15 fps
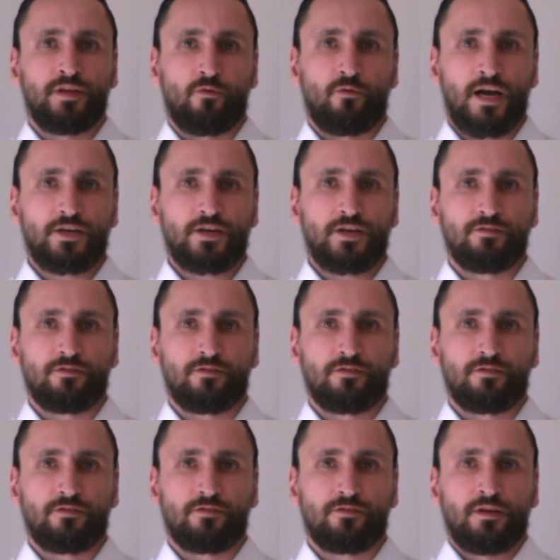
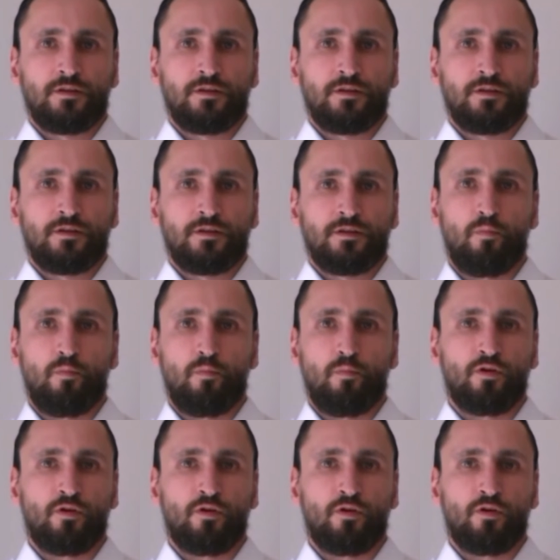interactions to
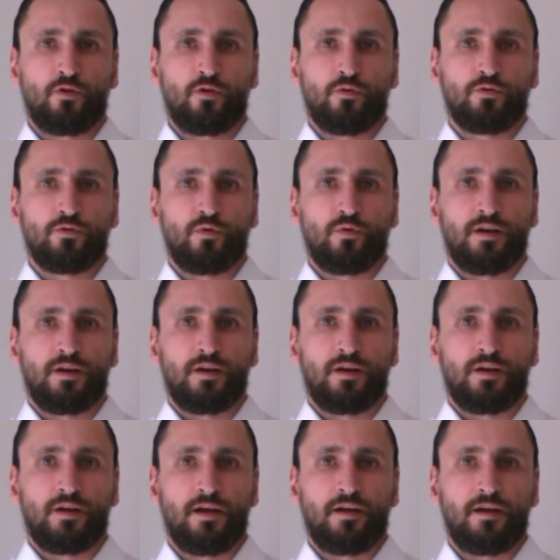support the crew during
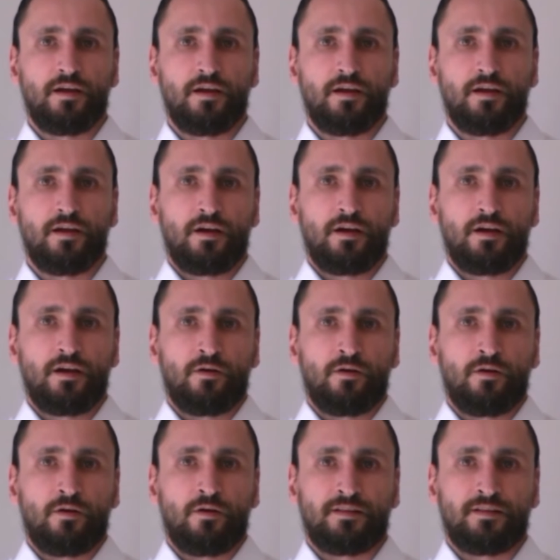E V As
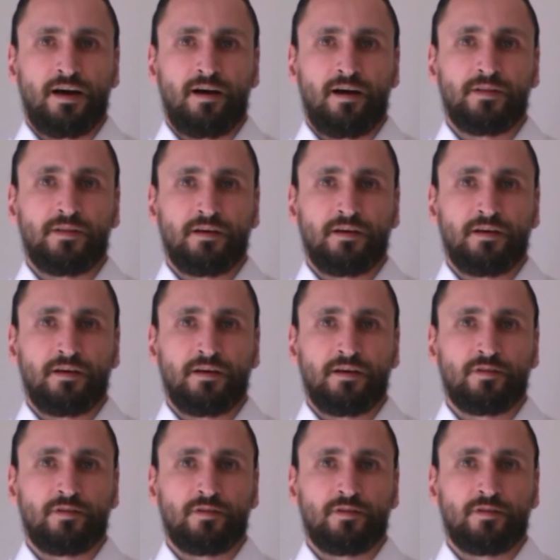outside the habitat
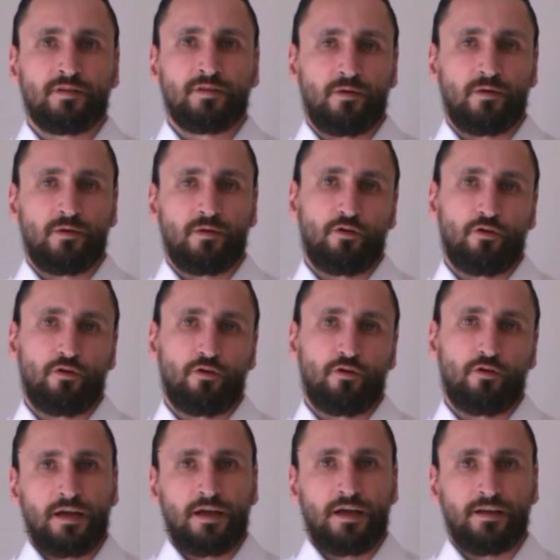on the planetary
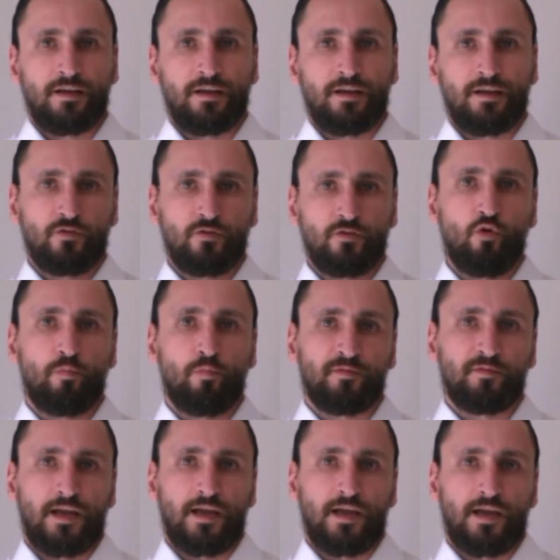surface. A dedicated group
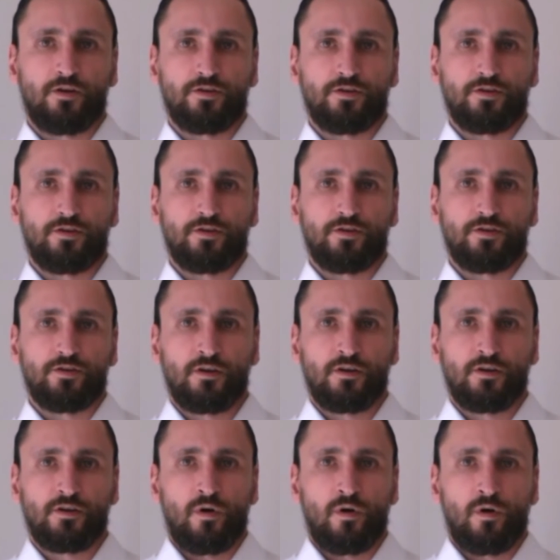of psychologists
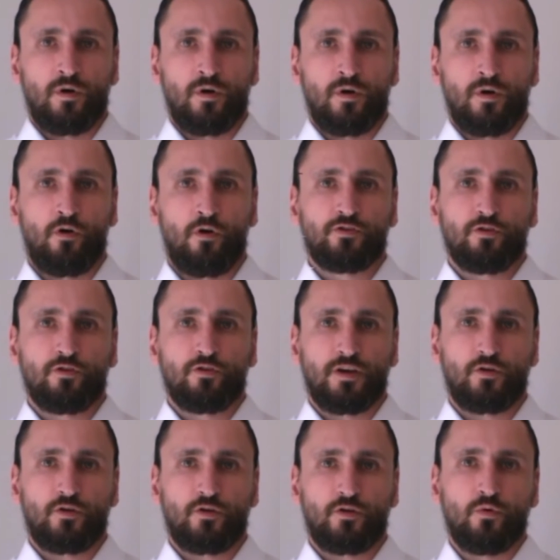will also monitor
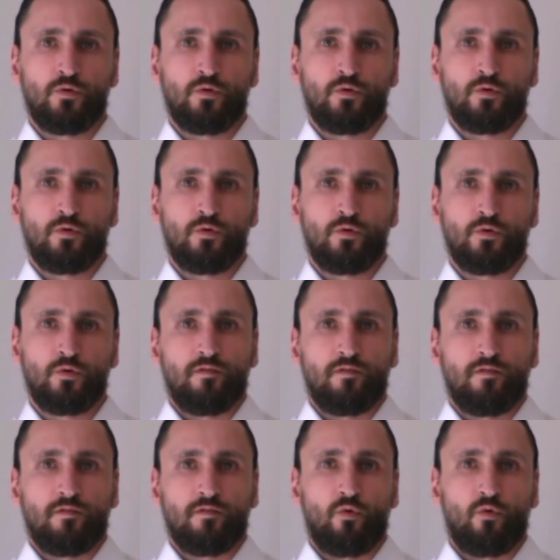the crew to
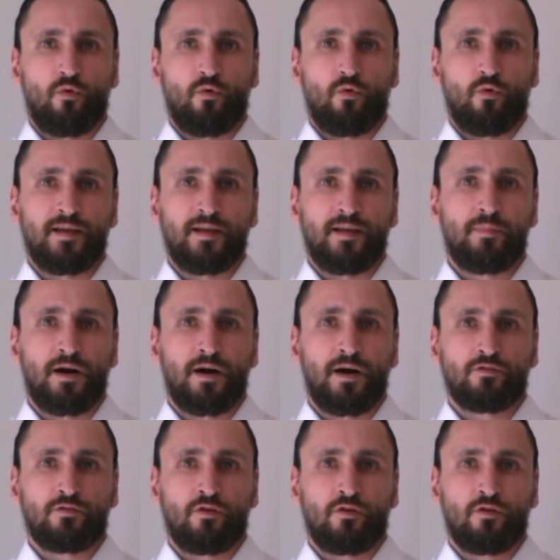evaluate the
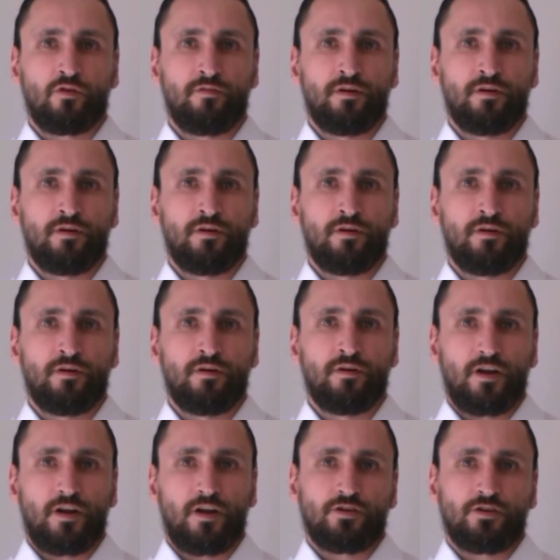impact of
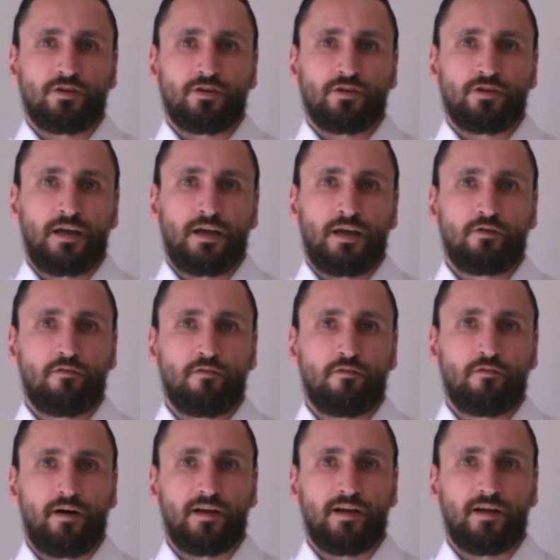isolation and
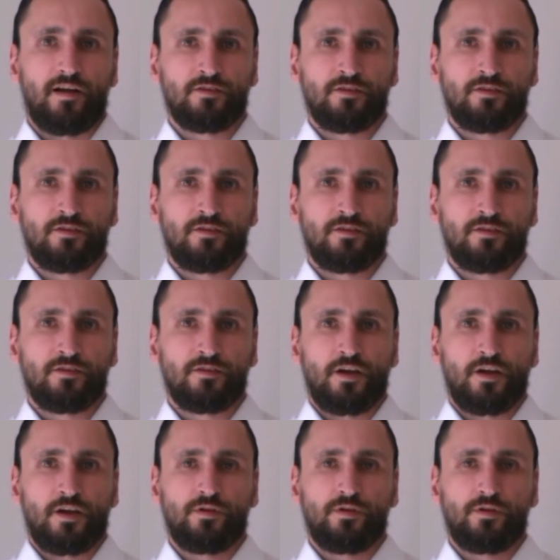confinement on the crew